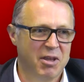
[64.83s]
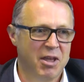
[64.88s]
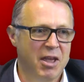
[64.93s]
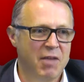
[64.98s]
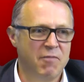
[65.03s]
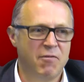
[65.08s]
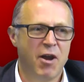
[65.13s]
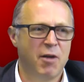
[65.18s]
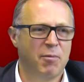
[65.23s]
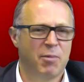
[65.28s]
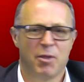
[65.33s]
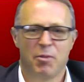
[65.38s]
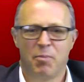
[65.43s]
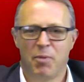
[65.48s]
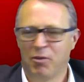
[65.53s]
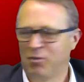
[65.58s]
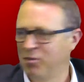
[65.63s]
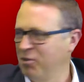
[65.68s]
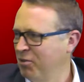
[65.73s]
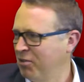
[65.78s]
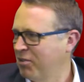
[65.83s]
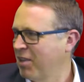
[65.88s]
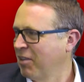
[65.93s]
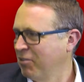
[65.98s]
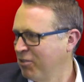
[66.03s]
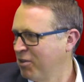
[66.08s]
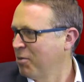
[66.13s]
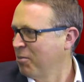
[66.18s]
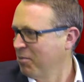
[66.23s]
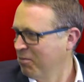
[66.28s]
Invariably the person who
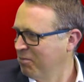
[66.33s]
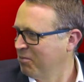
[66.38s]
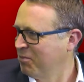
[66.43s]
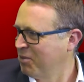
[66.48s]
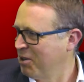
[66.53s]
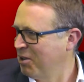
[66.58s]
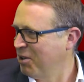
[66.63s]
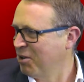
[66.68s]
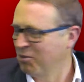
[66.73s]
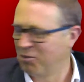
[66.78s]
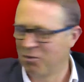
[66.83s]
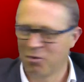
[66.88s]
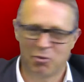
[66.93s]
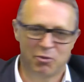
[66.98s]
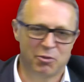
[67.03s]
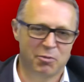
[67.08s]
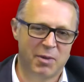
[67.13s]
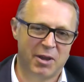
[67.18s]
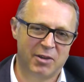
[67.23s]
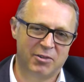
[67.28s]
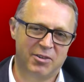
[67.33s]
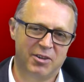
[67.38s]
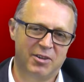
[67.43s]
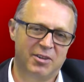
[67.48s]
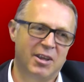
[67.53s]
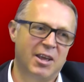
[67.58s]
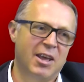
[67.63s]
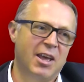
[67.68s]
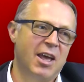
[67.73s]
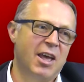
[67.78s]
stands up and talks about it.
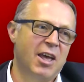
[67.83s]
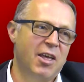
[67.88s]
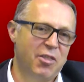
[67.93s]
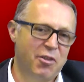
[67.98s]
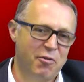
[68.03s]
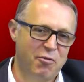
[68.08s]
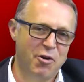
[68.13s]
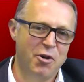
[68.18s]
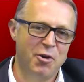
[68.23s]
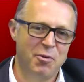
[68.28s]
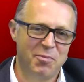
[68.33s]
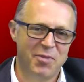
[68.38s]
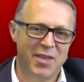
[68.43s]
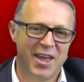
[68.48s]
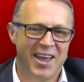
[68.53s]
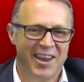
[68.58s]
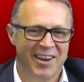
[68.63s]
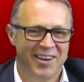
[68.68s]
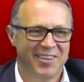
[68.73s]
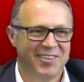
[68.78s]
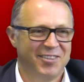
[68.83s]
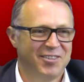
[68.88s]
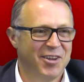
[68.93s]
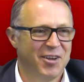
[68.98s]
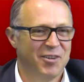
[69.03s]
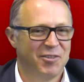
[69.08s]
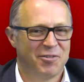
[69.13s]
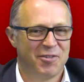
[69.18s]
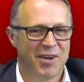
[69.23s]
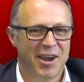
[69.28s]
The room then
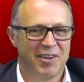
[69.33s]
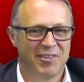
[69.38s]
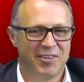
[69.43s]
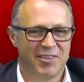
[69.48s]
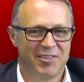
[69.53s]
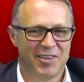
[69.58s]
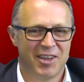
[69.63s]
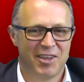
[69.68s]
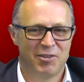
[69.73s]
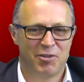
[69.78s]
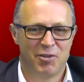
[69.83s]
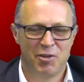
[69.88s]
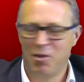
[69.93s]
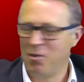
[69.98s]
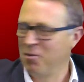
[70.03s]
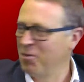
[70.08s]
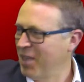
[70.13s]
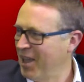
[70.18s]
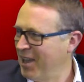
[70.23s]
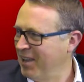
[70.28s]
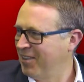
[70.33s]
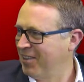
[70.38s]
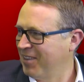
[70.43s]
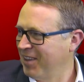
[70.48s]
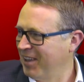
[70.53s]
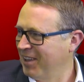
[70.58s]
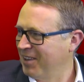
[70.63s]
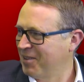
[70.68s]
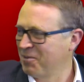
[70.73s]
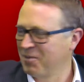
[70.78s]
turns around and says who they
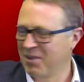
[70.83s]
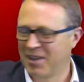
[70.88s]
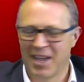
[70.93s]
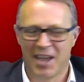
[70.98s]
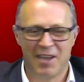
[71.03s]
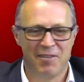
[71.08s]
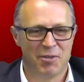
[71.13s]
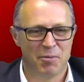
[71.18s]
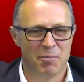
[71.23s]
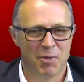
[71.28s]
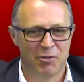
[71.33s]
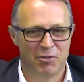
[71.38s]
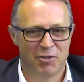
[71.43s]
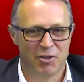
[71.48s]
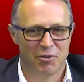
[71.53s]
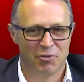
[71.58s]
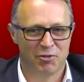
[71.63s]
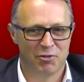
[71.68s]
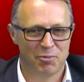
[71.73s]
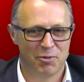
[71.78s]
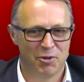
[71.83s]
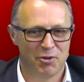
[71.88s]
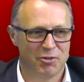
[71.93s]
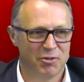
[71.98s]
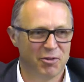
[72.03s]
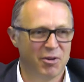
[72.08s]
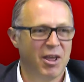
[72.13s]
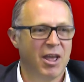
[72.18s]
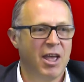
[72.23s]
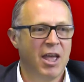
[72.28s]
think gave the most
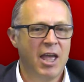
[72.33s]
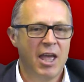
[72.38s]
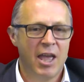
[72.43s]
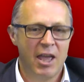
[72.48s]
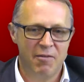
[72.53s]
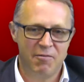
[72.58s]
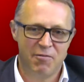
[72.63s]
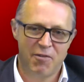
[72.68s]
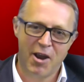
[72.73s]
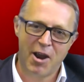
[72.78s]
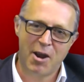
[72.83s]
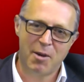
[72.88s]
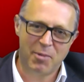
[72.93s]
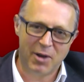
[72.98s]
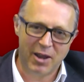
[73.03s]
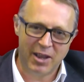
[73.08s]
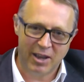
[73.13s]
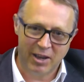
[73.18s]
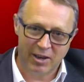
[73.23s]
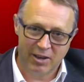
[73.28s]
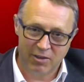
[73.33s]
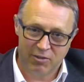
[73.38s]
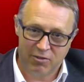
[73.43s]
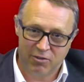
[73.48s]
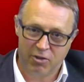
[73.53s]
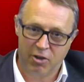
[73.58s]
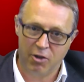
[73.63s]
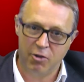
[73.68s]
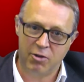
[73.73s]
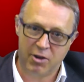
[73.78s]
contribution. Invariably it is
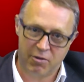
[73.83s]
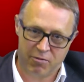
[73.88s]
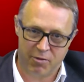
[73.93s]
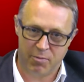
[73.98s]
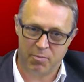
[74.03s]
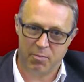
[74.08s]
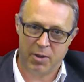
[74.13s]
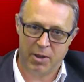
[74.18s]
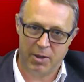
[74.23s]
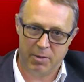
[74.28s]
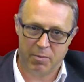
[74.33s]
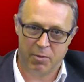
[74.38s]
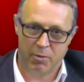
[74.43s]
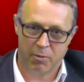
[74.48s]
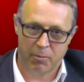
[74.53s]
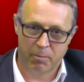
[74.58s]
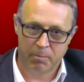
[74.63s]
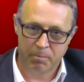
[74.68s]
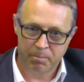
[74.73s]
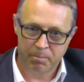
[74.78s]
two different people.